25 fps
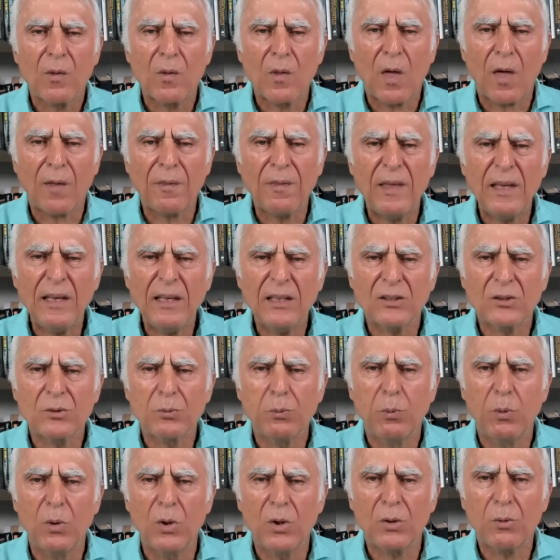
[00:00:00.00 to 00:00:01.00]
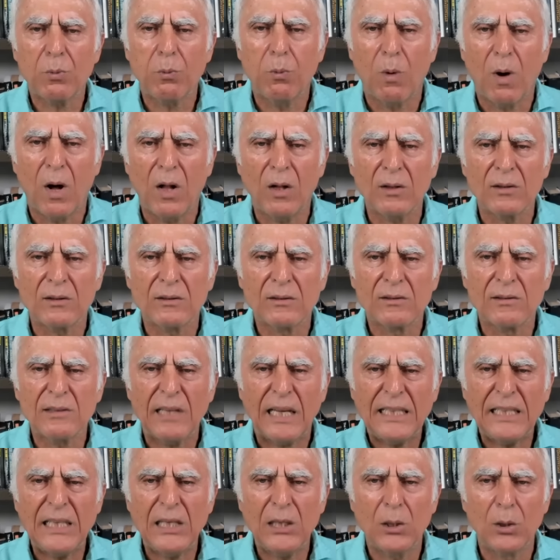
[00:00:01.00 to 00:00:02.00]
I think it's worthwhile
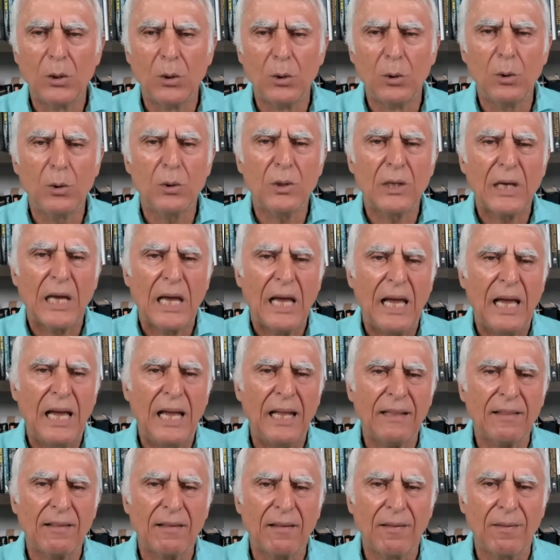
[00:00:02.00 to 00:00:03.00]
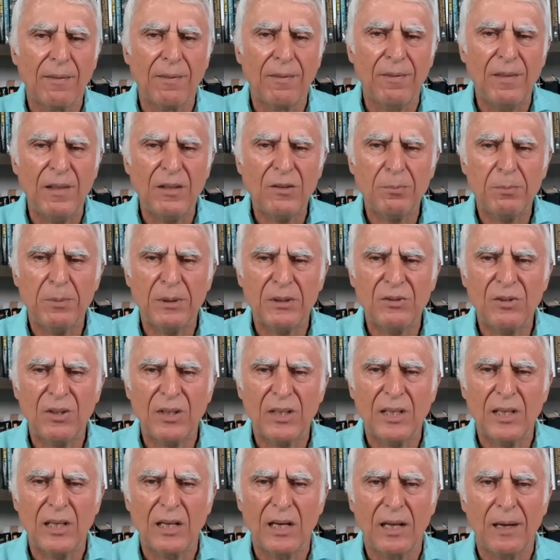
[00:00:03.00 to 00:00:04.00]
taking a look at this
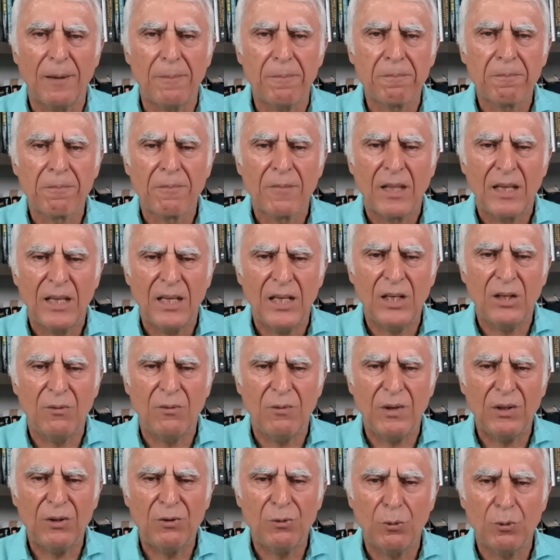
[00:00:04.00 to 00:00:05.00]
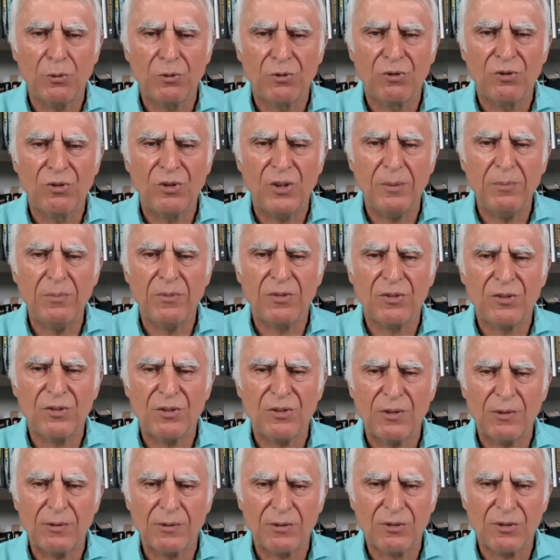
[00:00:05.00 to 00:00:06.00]
particular individual's, Jim
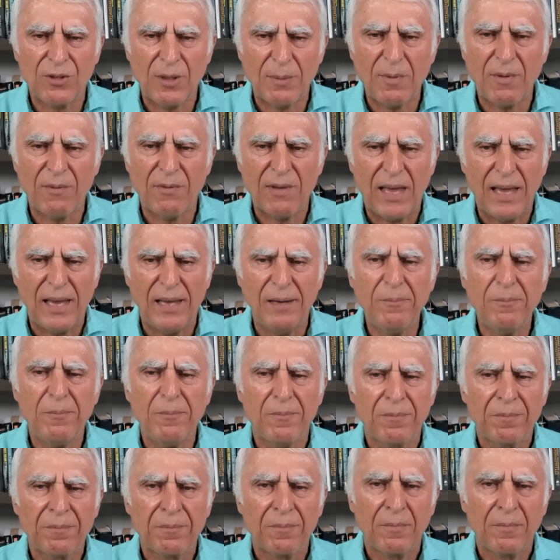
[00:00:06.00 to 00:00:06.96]
Semivan,